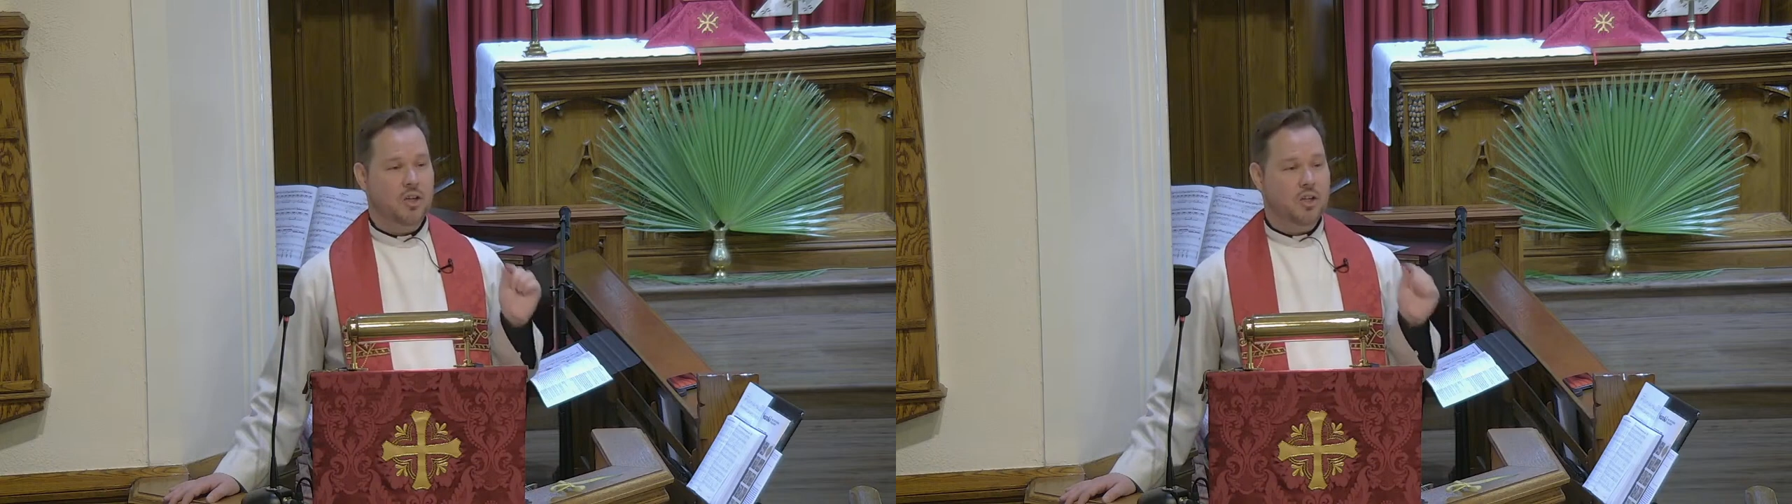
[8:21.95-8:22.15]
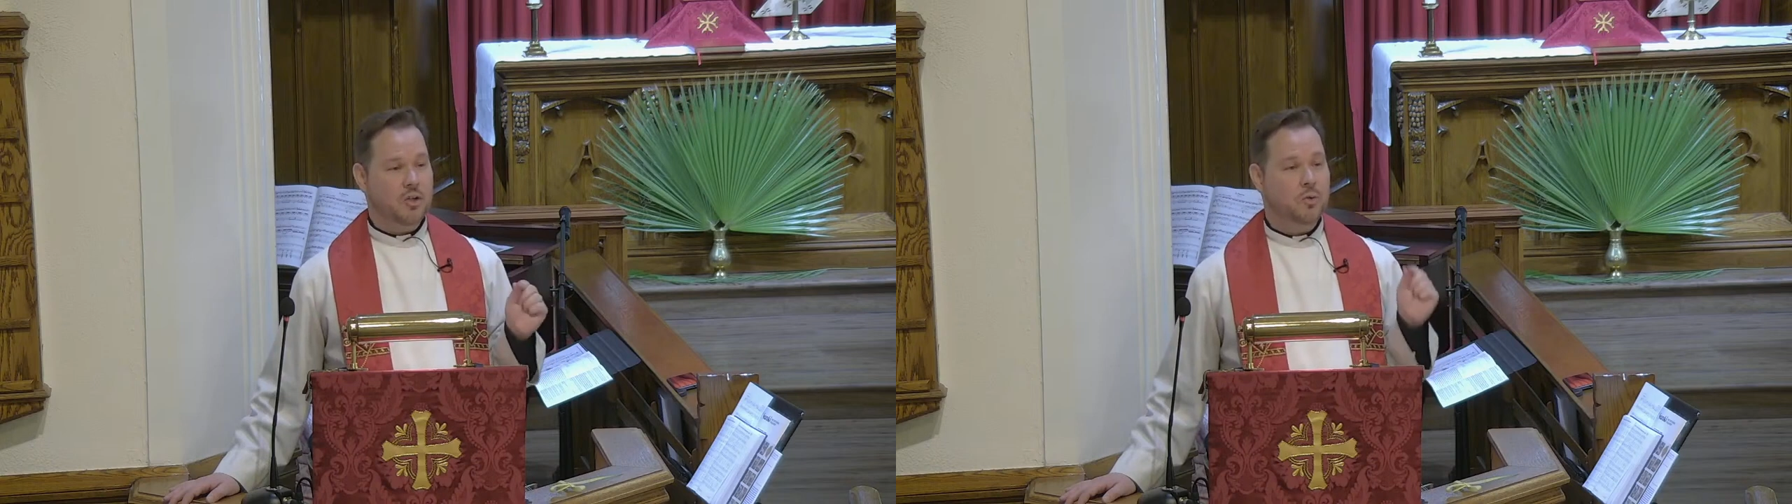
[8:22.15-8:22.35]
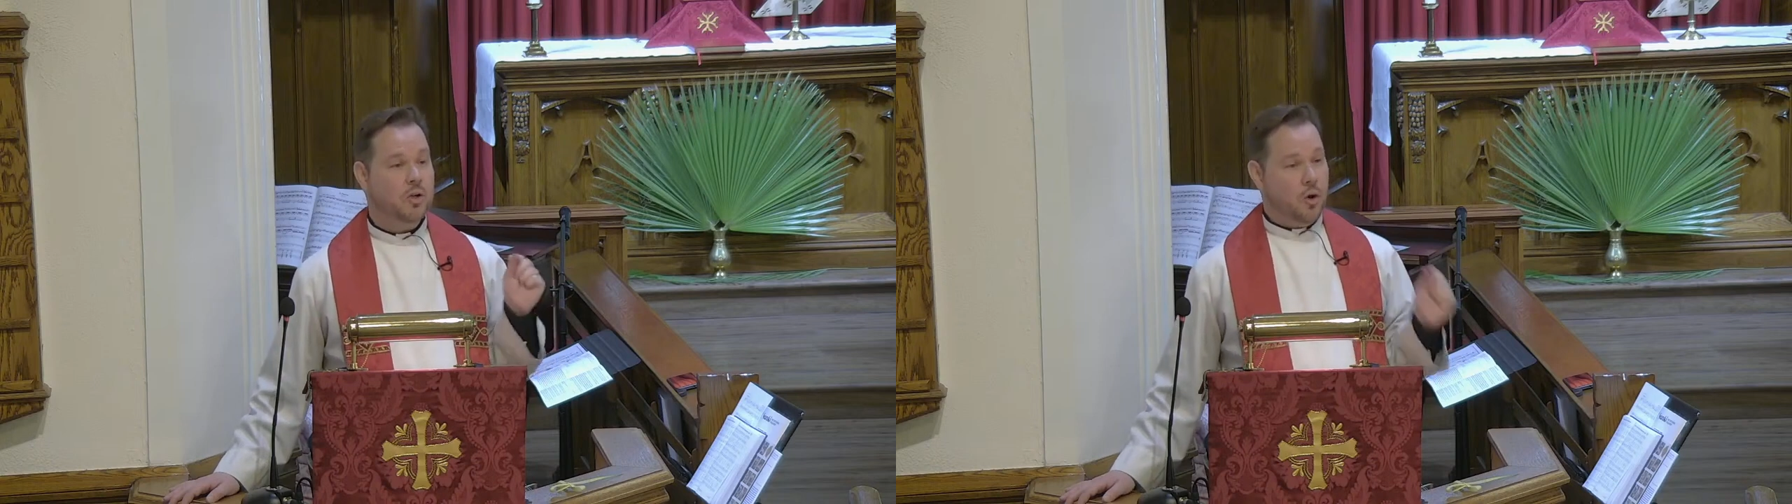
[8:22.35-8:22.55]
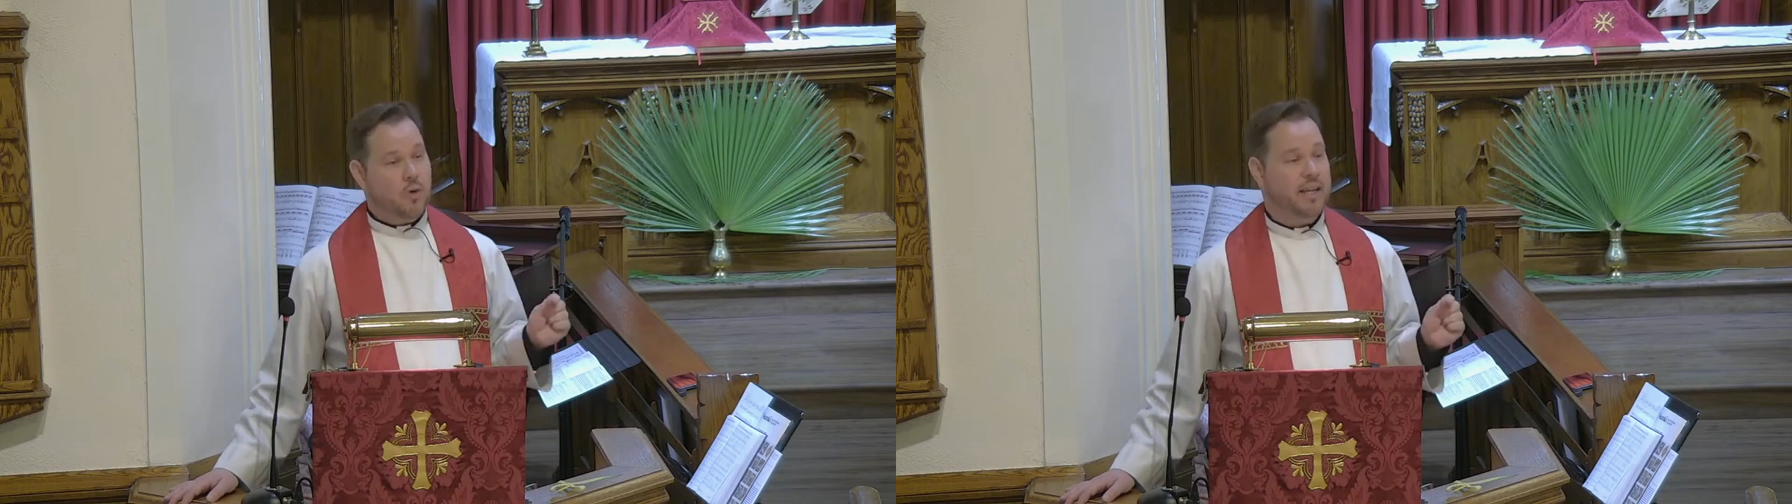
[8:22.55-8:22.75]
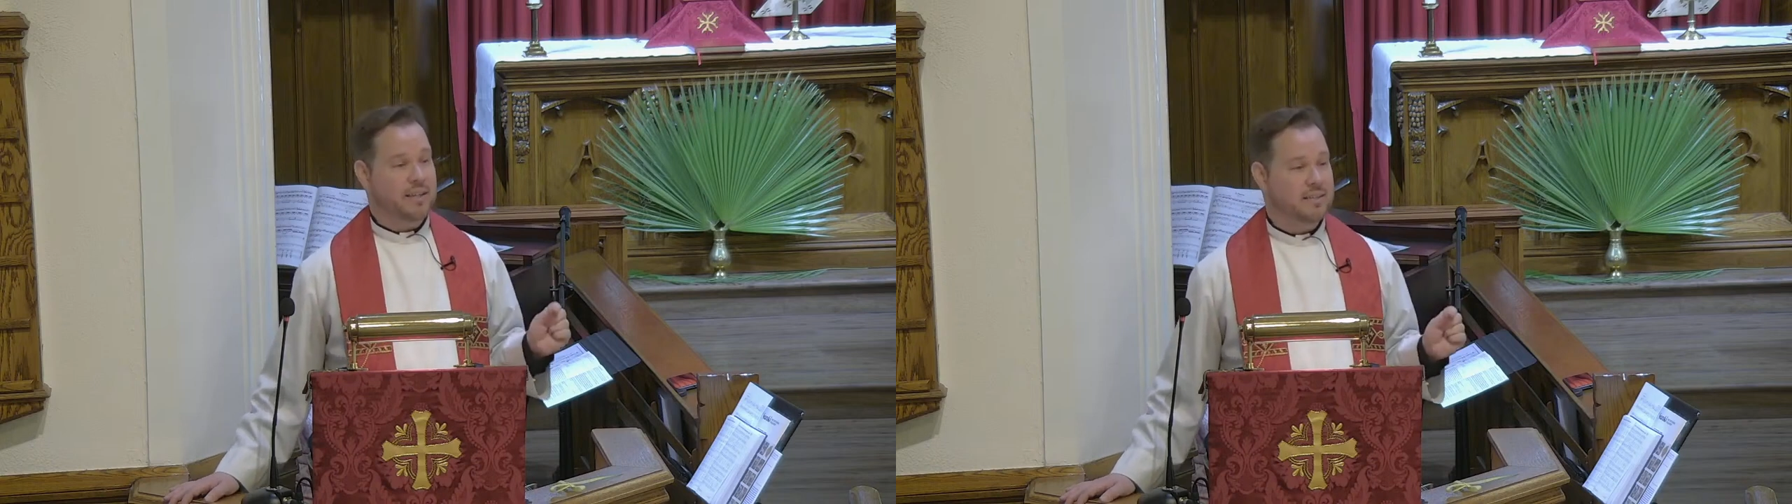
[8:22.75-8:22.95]
Are you
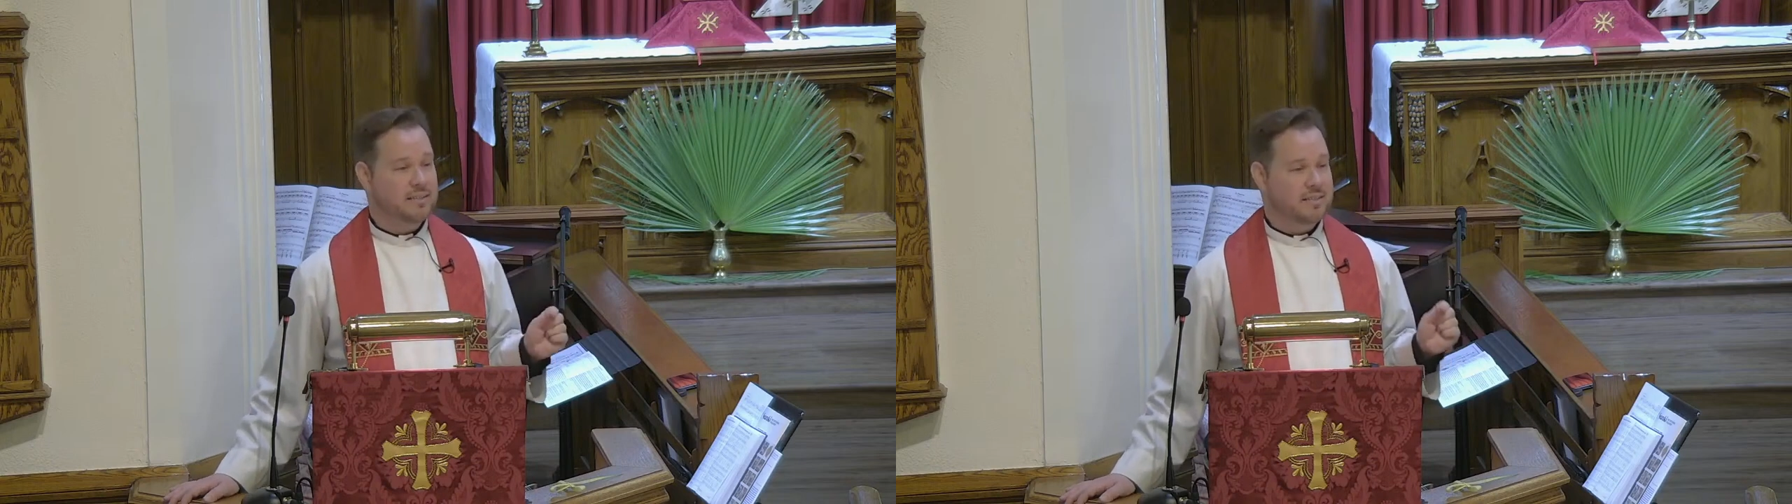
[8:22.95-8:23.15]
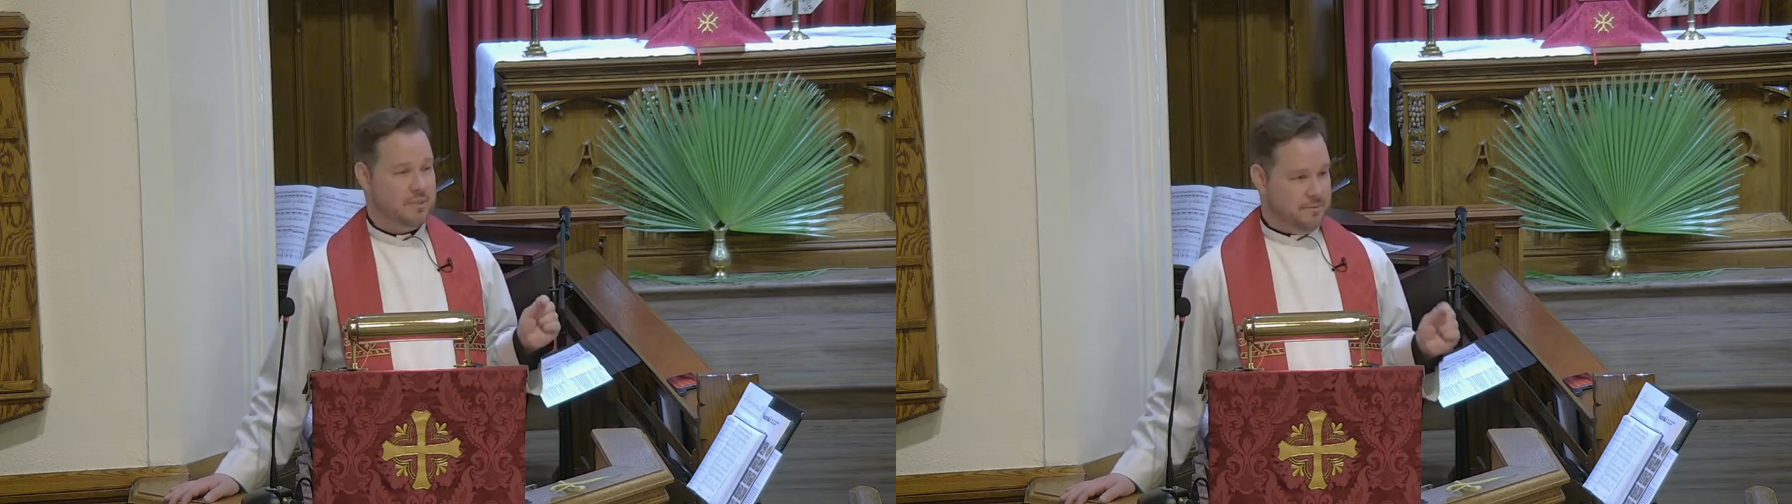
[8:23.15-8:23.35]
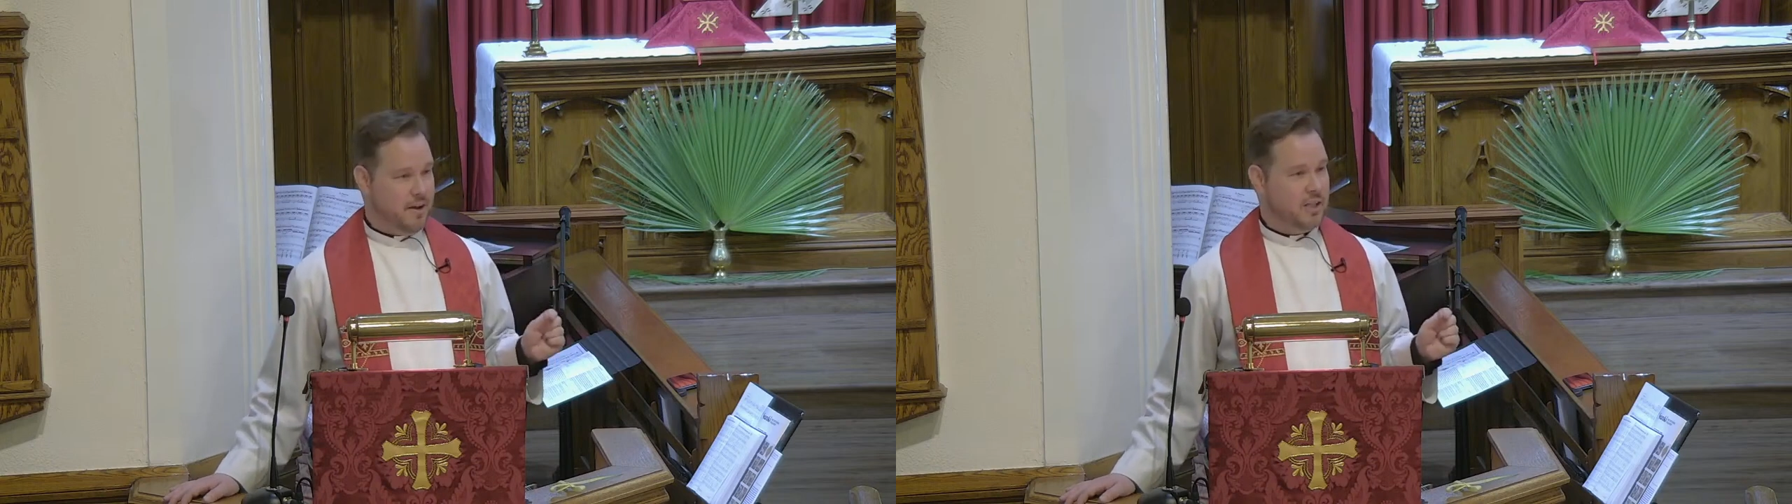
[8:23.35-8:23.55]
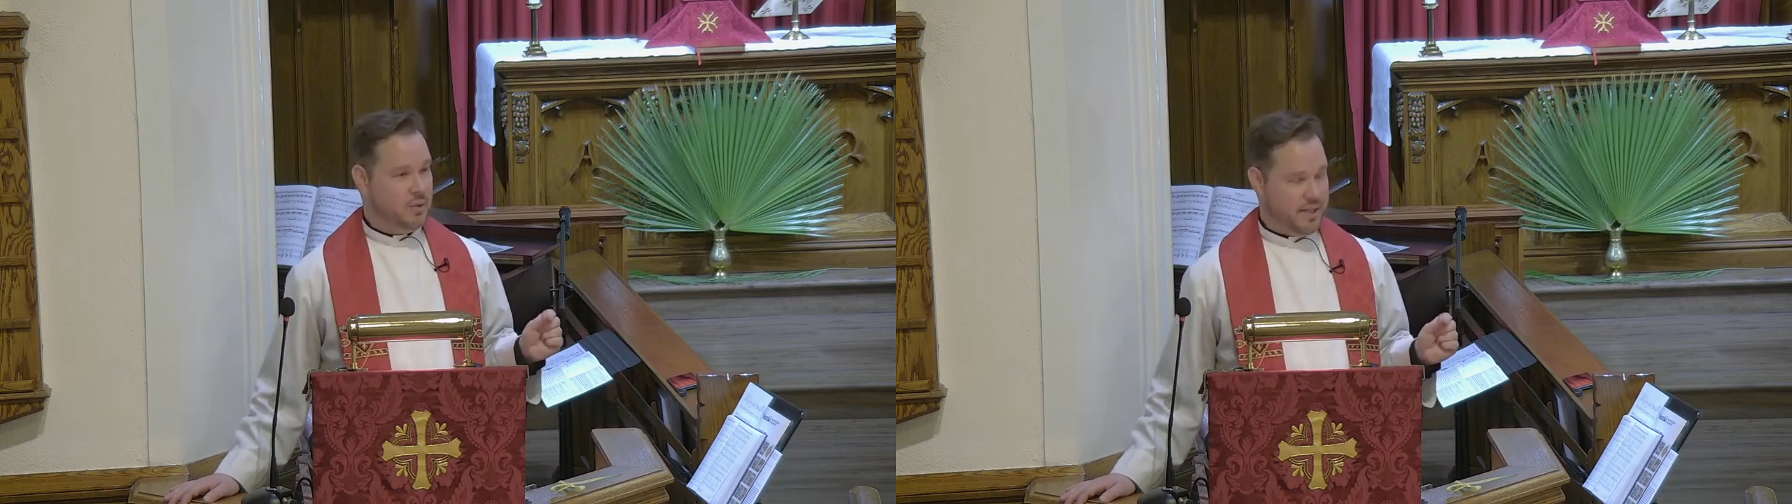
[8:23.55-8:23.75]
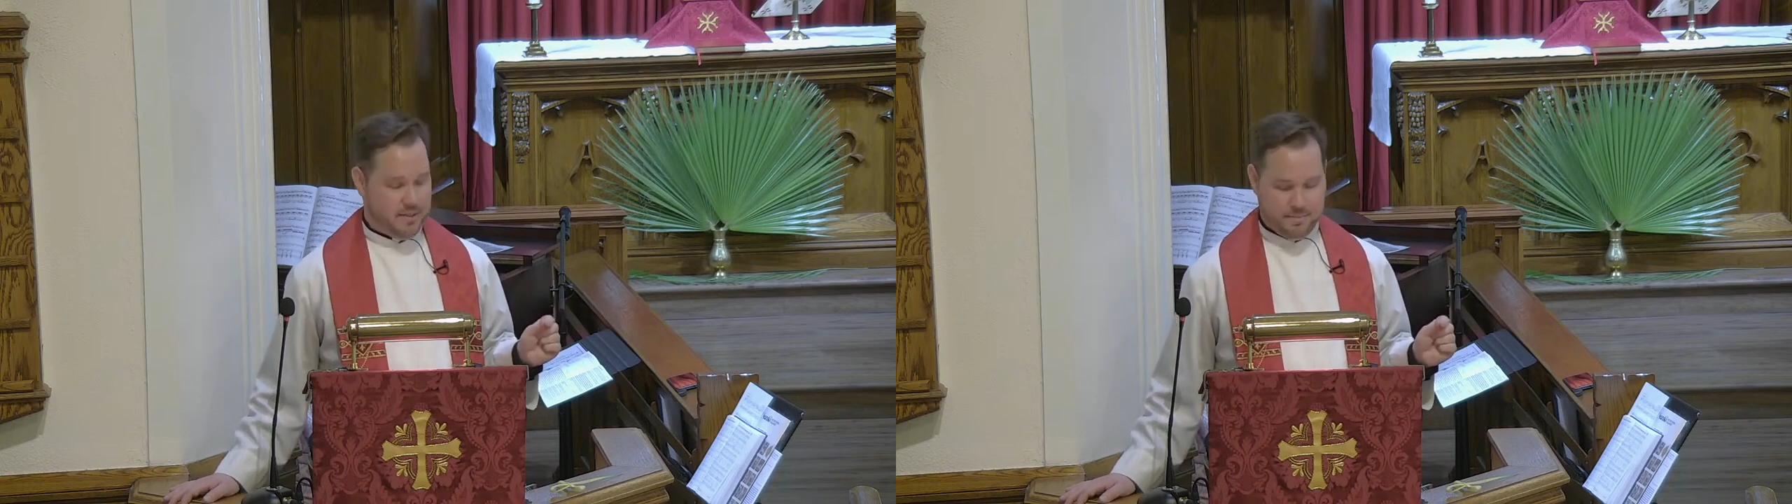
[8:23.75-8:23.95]
going to
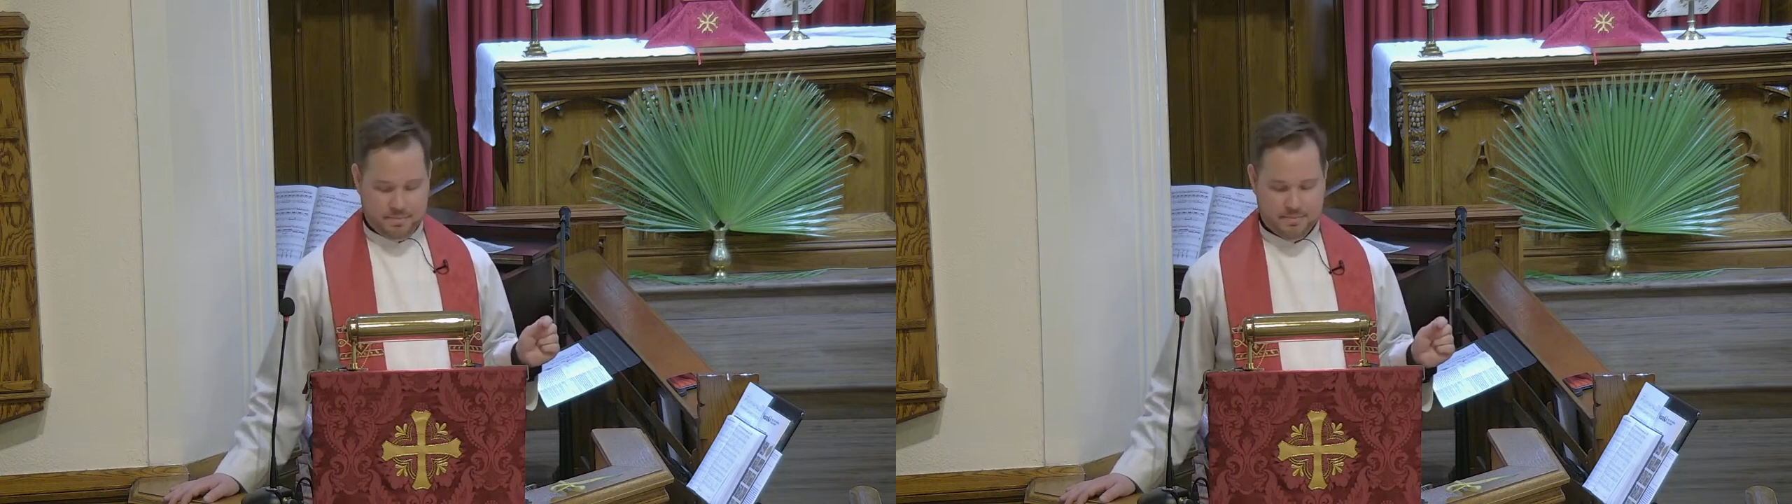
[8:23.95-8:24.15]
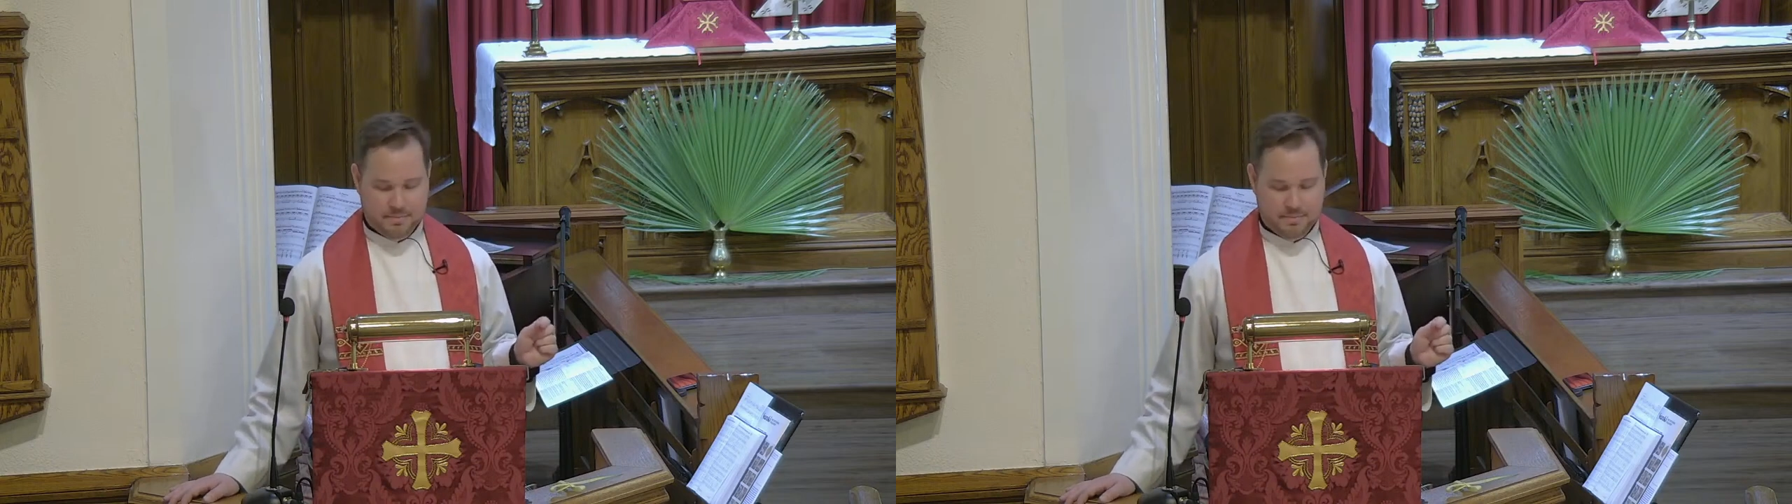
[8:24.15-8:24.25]
follow him?